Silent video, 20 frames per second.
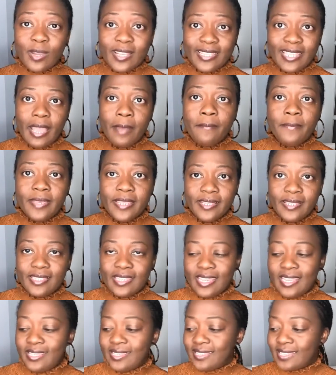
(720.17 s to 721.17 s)
what that means
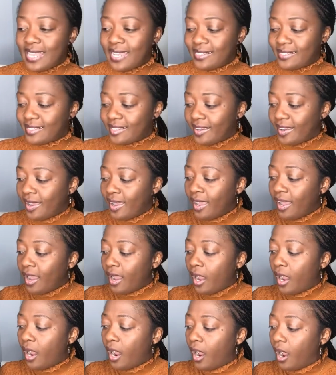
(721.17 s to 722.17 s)
is that
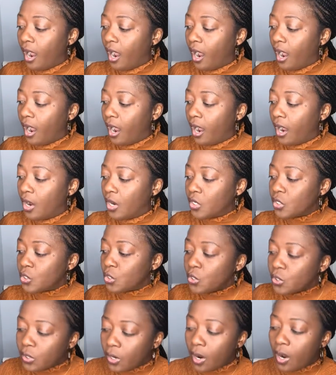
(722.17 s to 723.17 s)

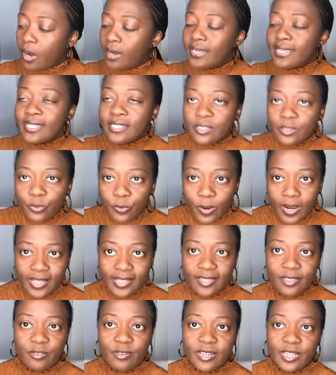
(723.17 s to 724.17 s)
you are in the
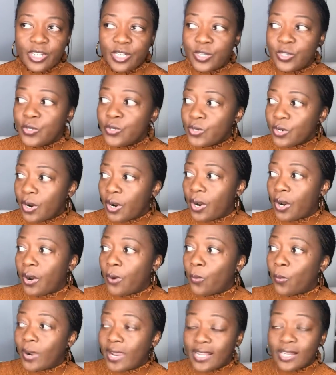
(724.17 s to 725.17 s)
right direction. You
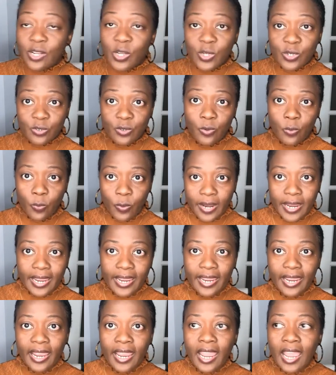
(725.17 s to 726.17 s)
are well on your
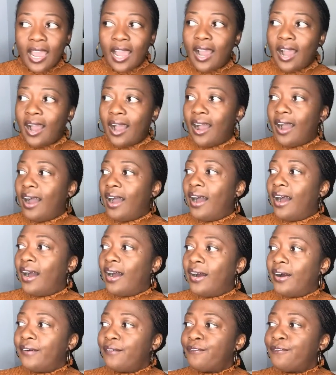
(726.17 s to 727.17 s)
way
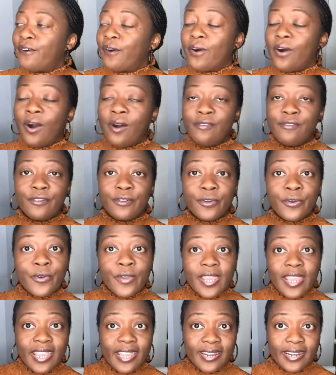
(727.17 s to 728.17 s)
of
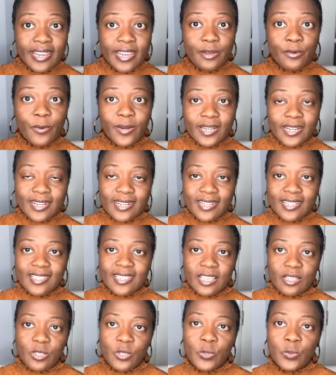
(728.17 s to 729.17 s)
creating what it
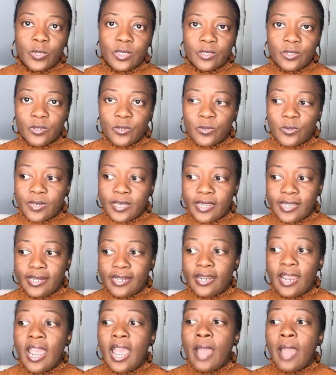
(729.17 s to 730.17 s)
is that you want to create.